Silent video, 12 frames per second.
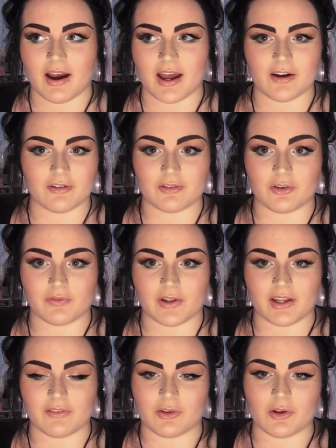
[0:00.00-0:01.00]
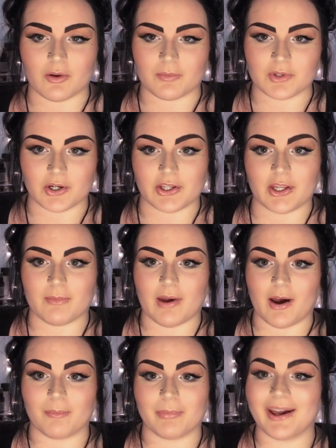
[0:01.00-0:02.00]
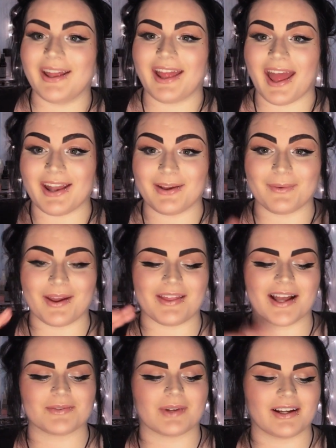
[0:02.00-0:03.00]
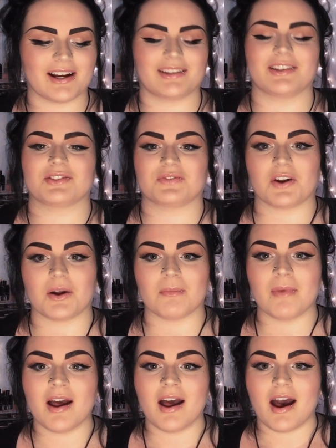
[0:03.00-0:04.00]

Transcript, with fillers: I don't know if any of you know what I'm talking about, but anyway, that's what I got this from.